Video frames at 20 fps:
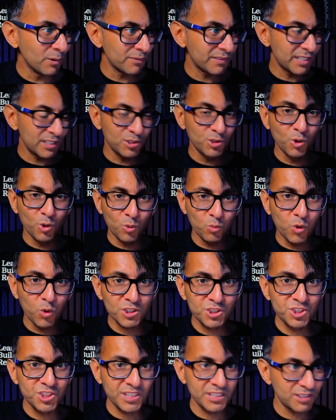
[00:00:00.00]
that you're
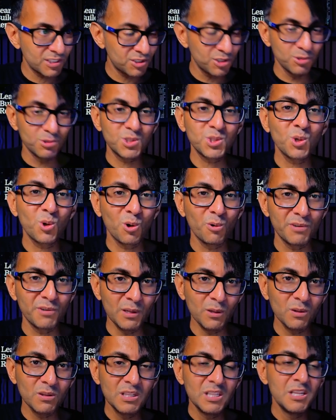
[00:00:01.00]
watching, the tutorial.